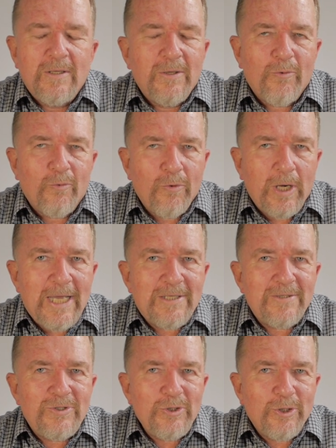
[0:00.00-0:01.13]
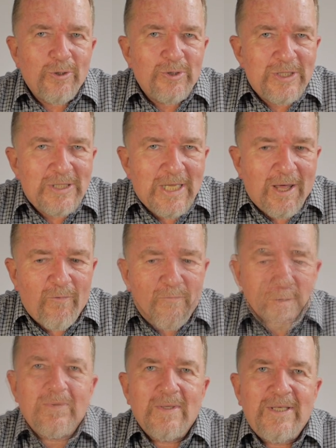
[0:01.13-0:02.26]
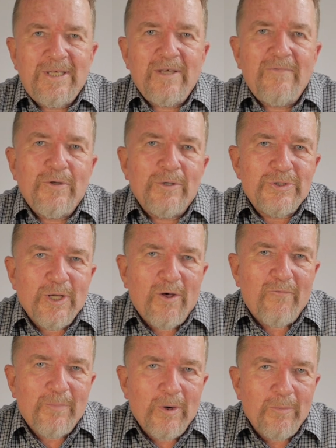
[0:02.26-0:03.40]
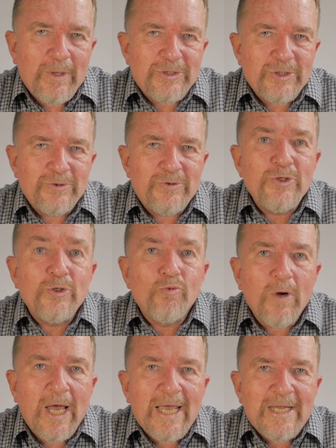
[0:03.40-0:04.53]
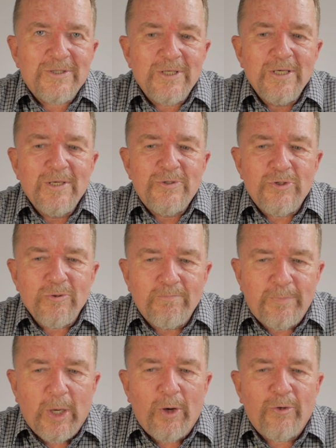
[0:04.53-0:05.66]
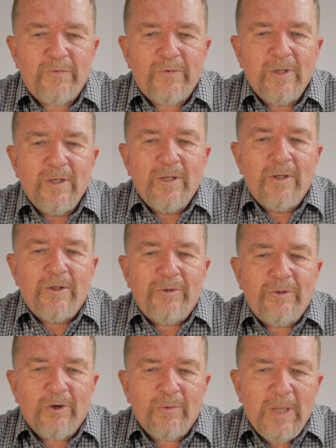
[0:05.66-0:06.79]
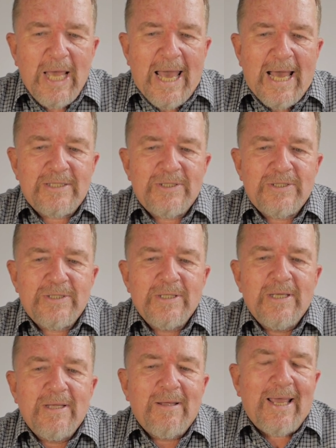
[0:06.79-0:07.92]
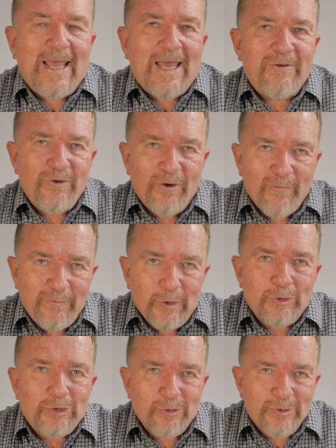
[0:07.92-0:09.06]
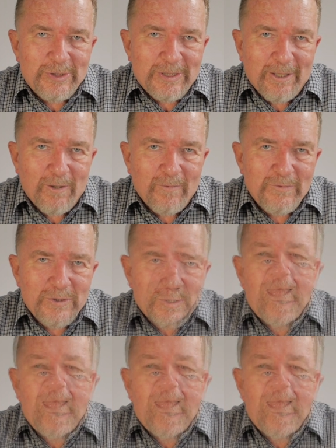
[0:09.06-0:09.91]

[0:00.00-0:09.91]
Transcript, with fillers: write to yourself. Give yourself permission to write to both your past and your future selves